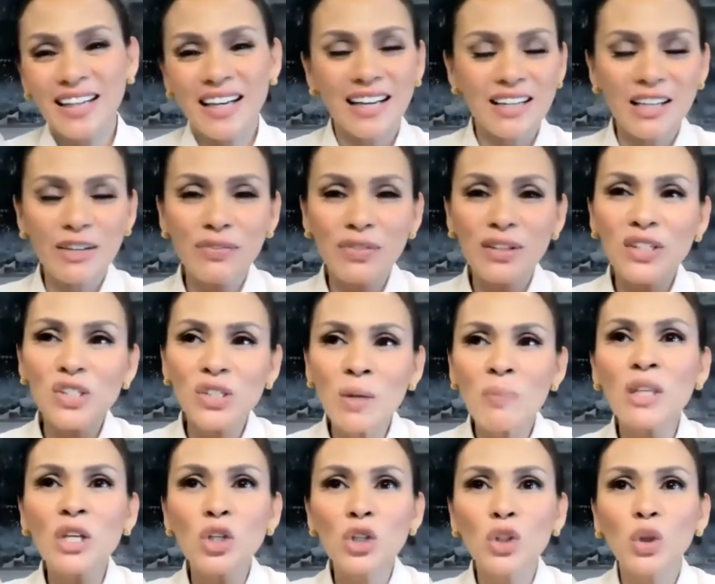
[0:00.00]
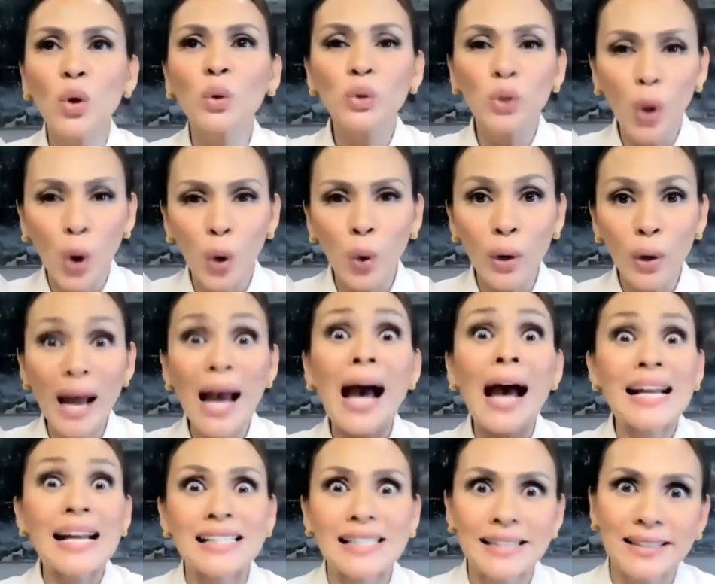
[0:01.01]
If there's something you don't know, ask.